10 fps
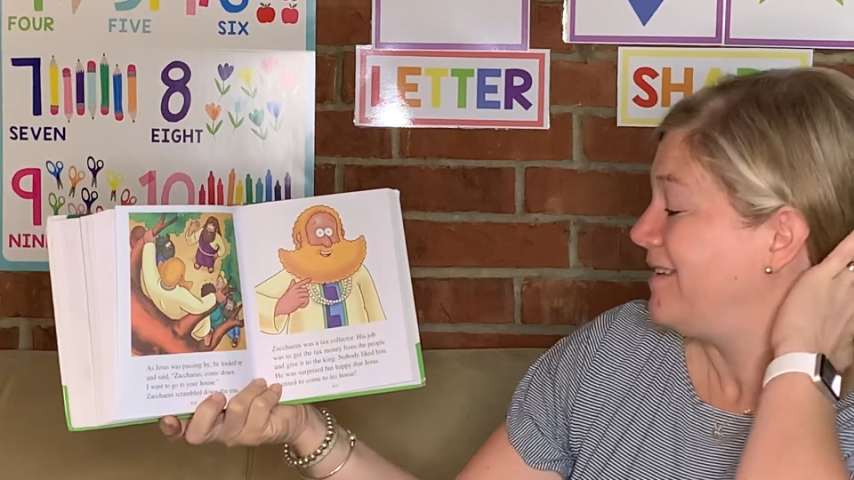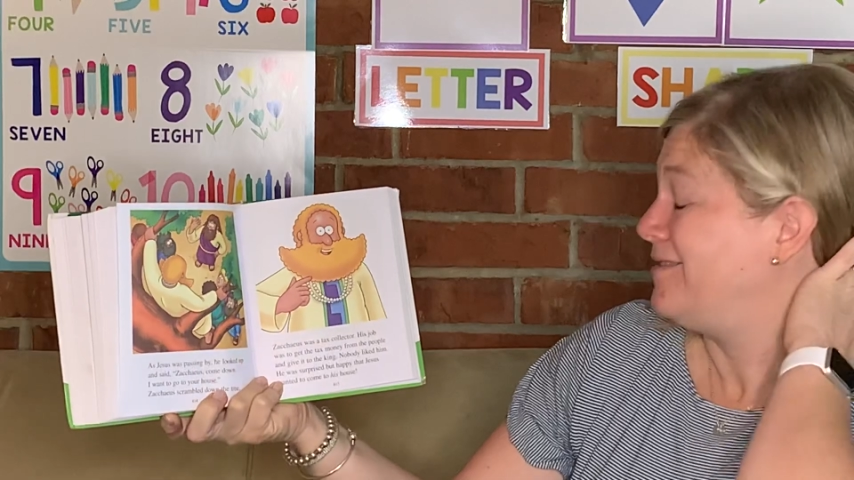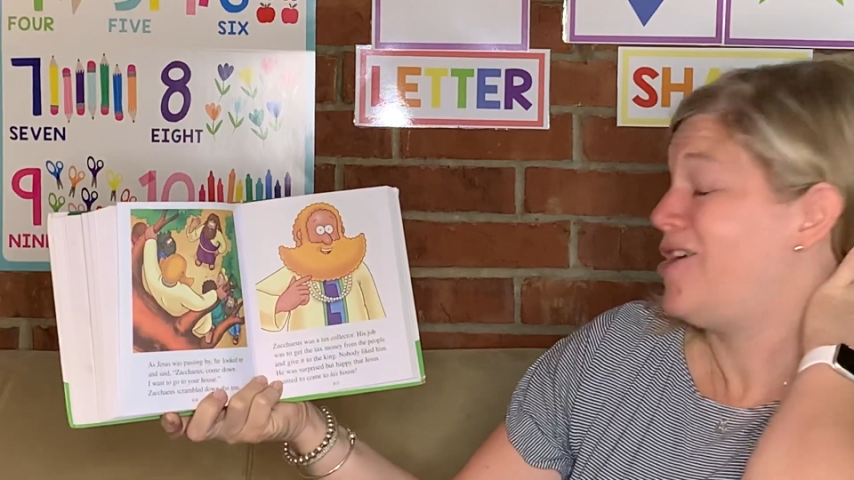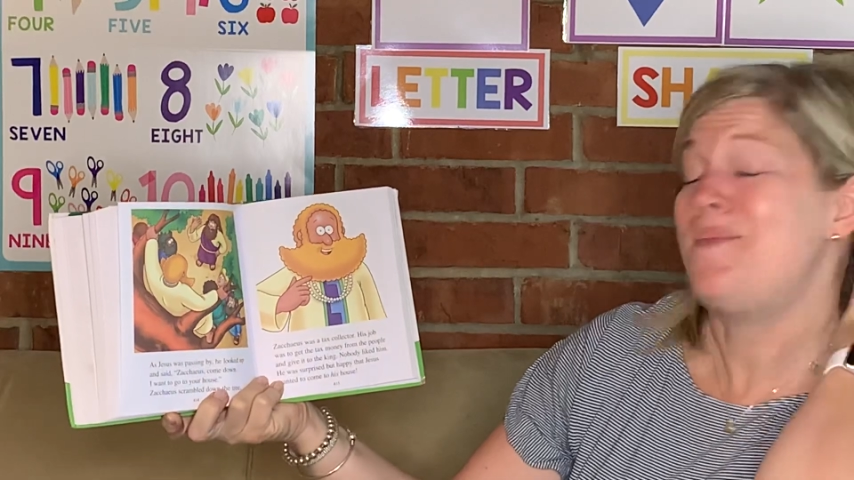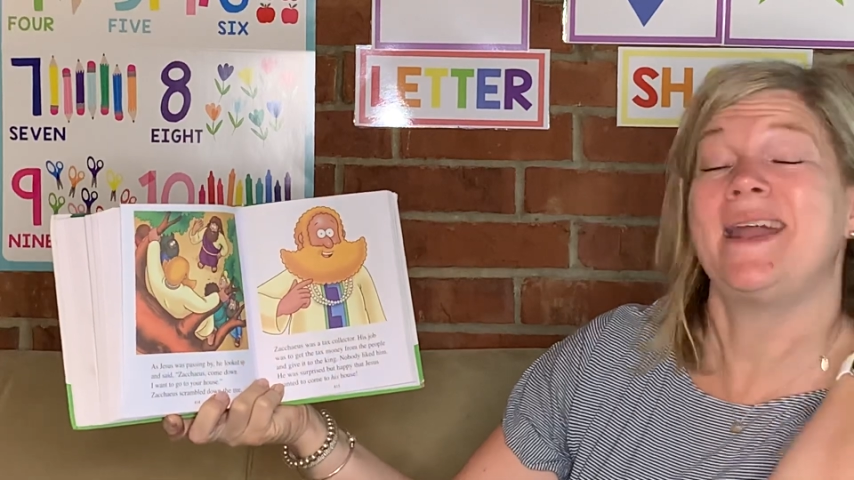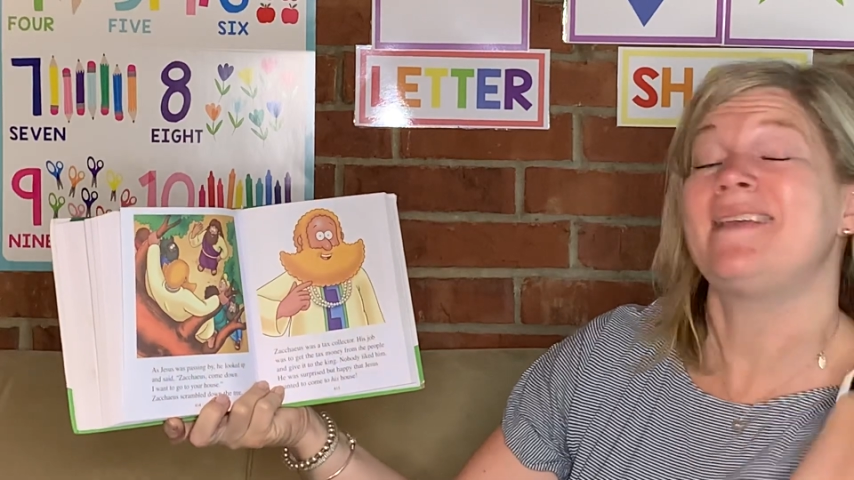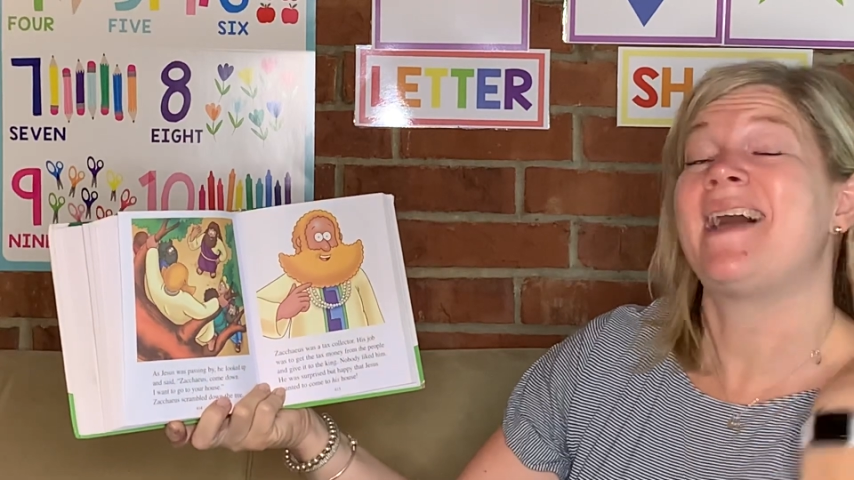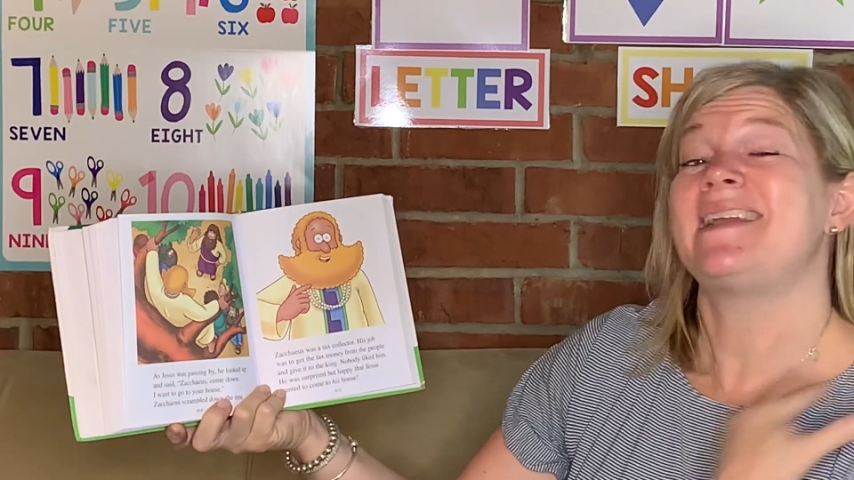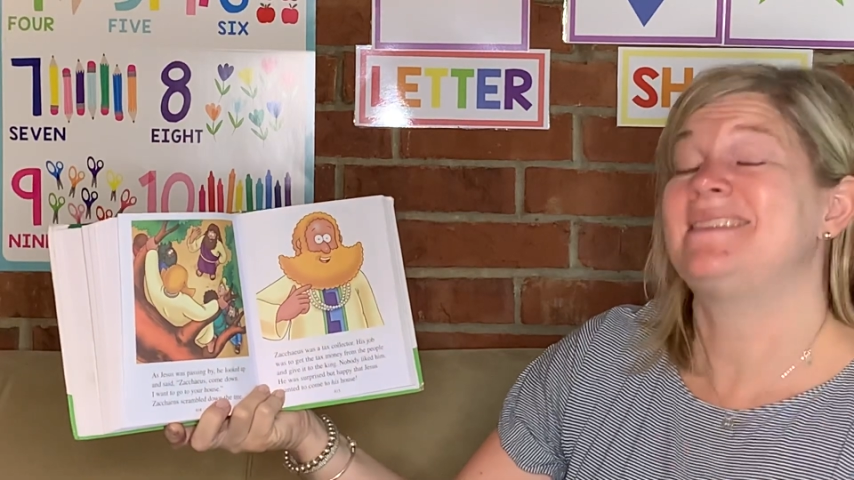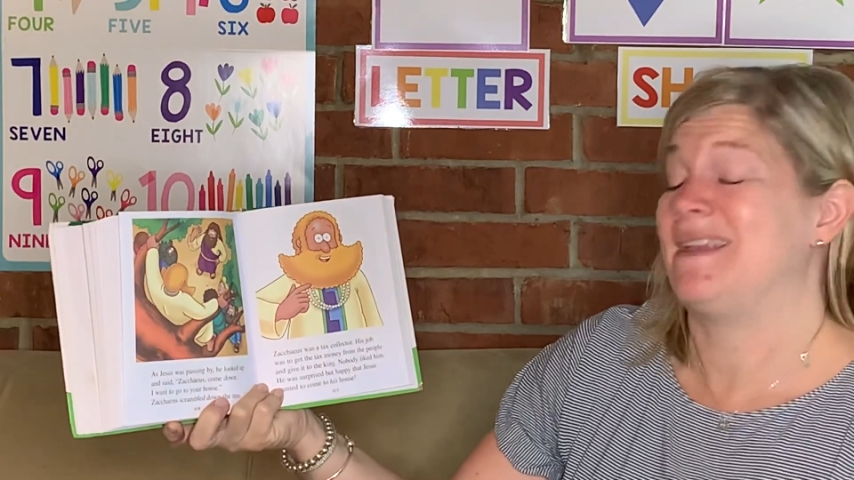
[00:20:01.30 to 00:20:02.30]
Nobody
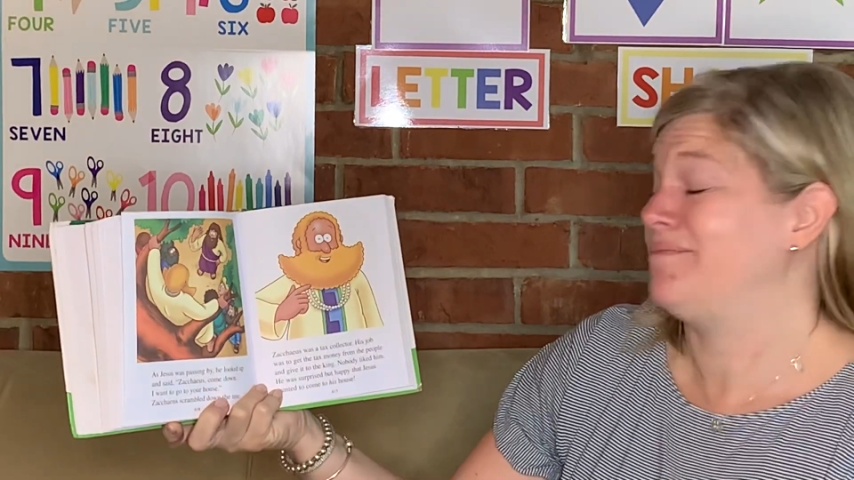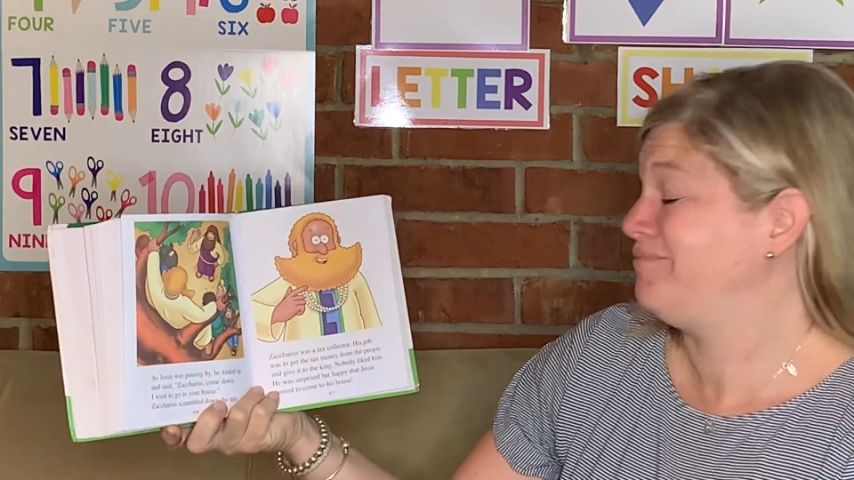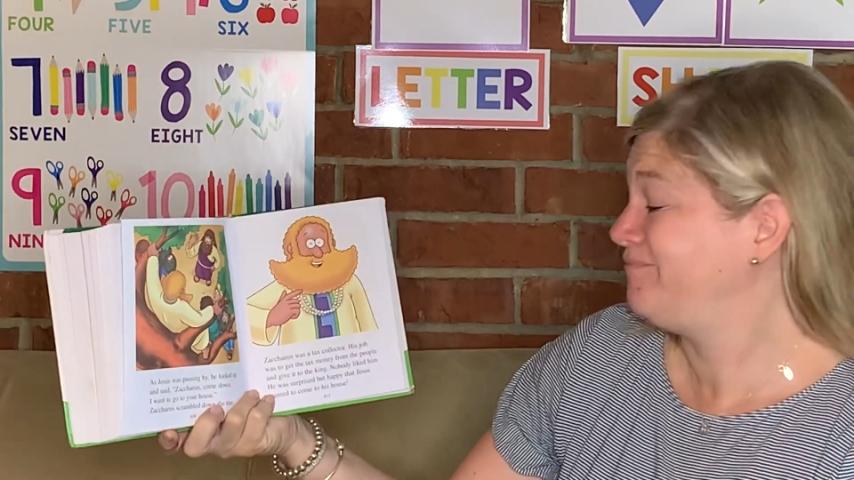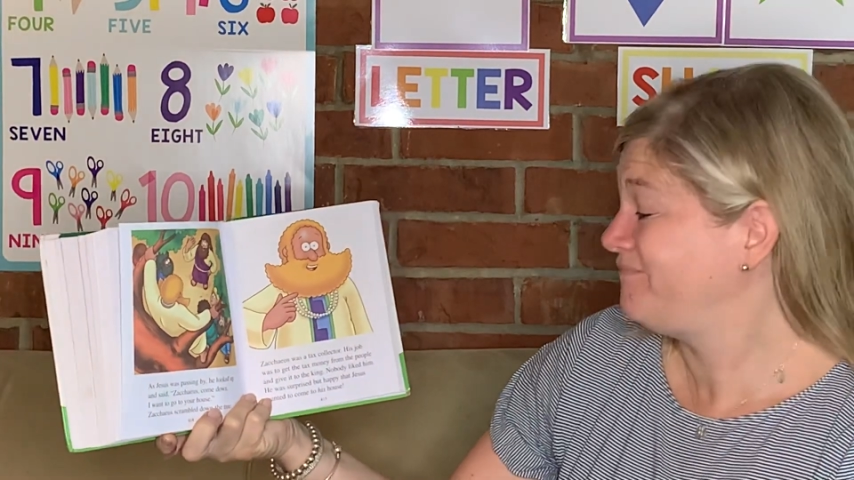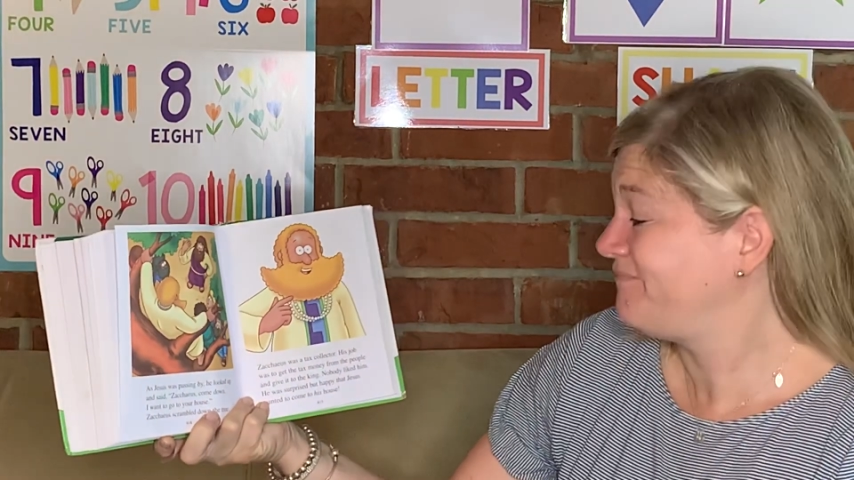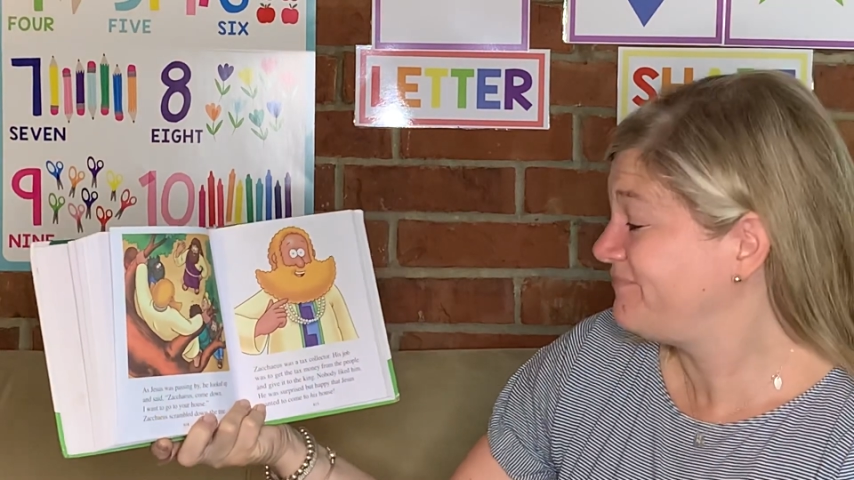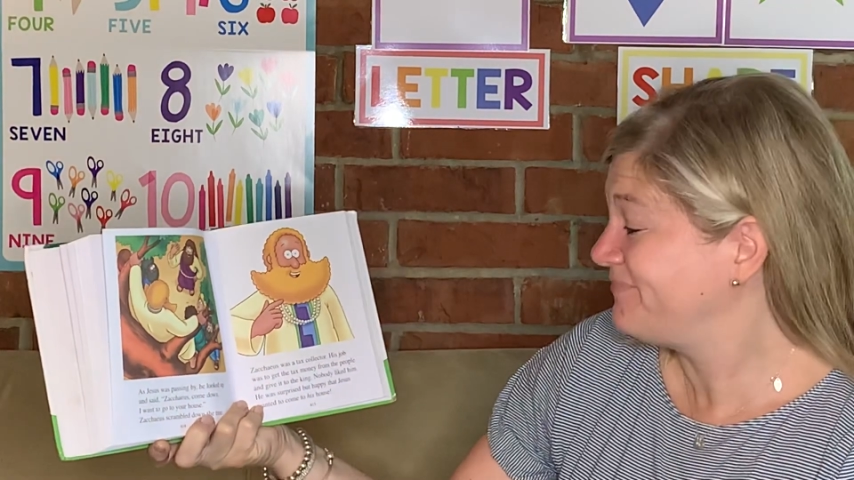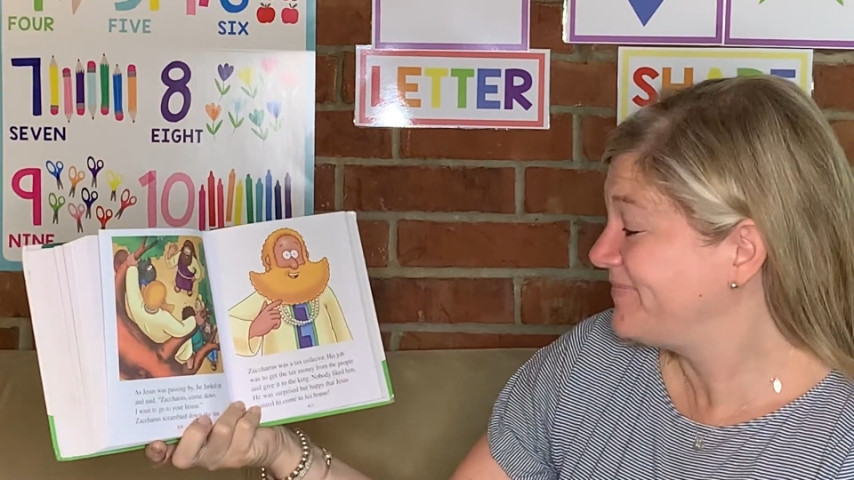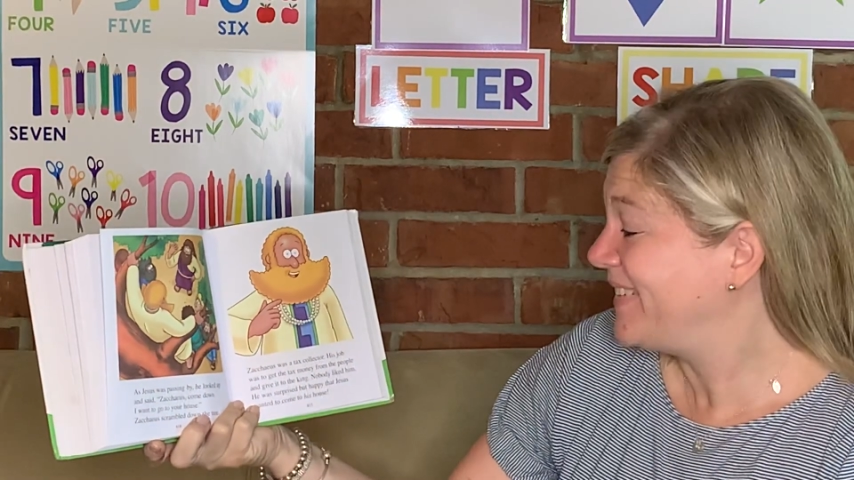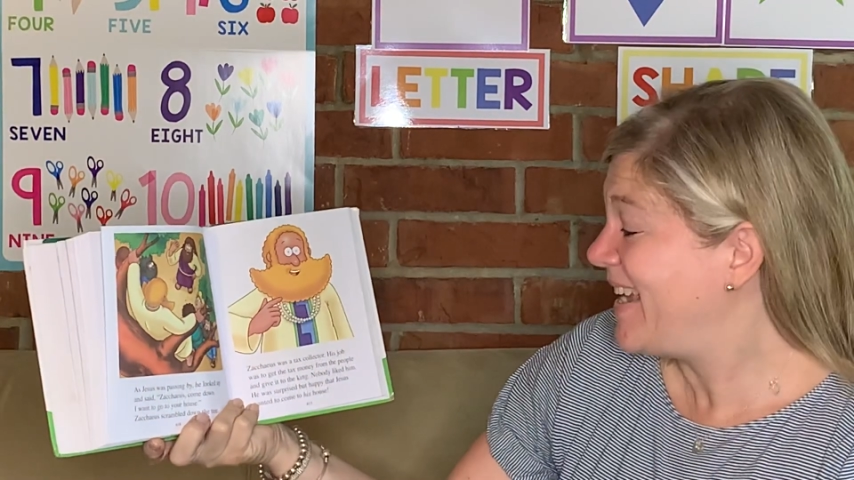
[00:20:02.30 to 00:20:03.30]
liked him.
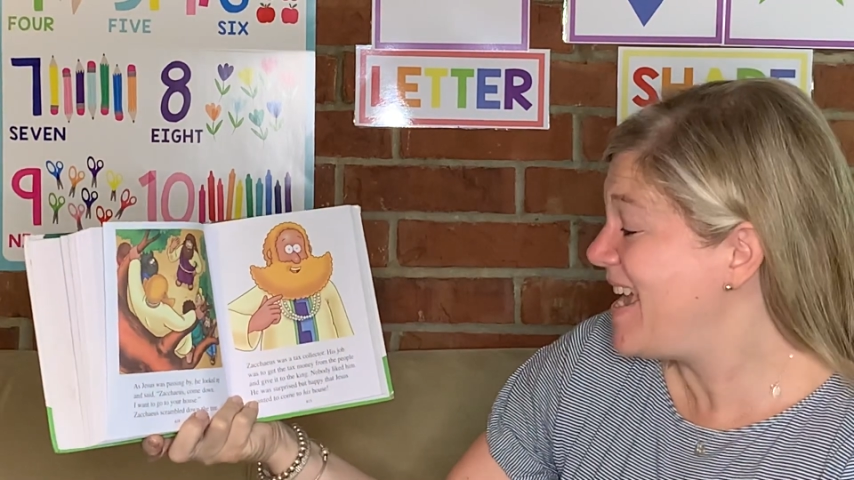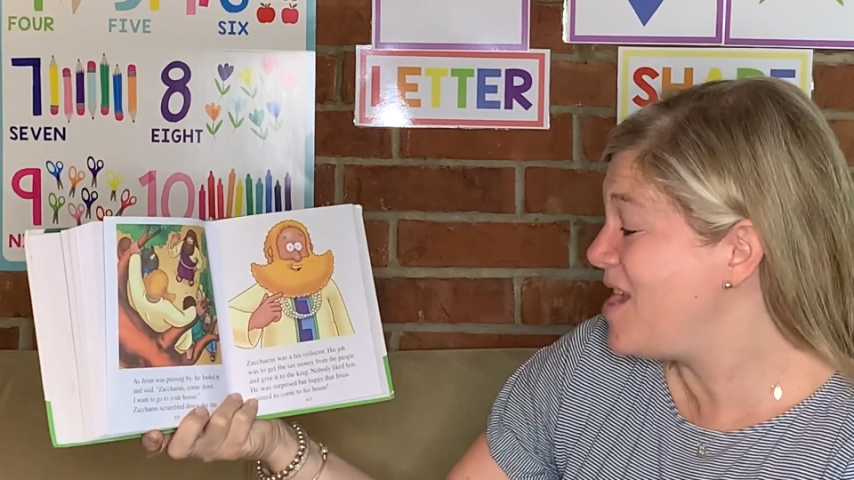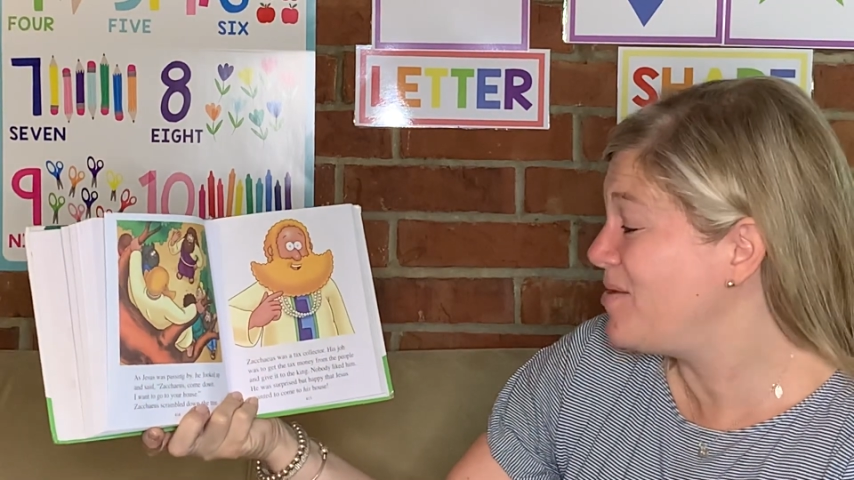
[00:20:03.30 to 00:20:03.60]
He